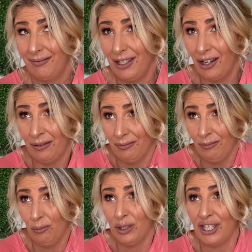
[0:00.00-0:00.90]
you know,
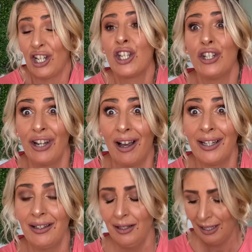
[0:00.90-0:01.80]
wasn't a good
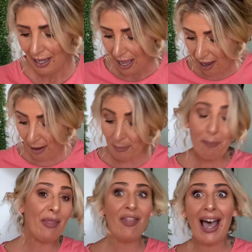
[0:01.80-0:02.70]
night.
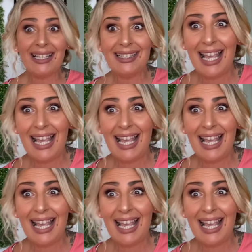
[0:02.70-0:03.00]
But that's